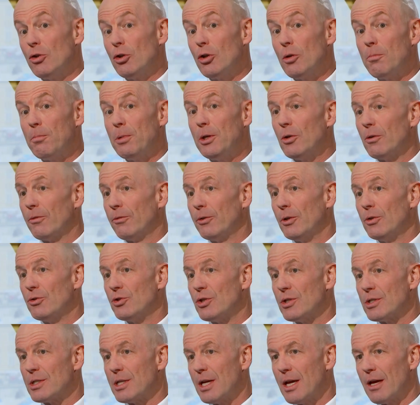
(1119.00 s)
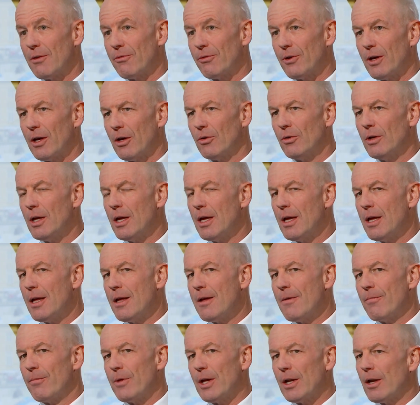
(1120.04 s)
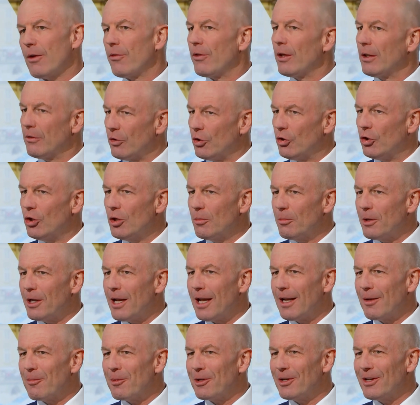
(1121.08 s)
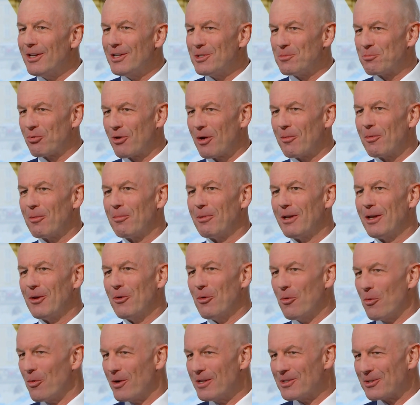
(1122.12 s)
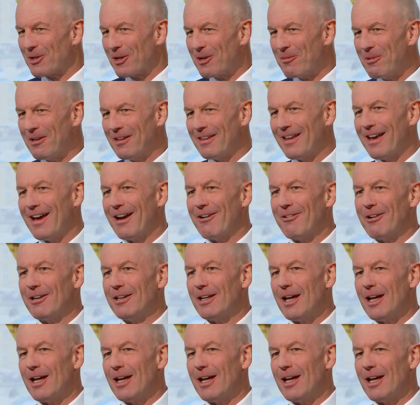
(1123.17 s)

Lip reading: who could be your future CFO, then I think the human element is probably always going to be there.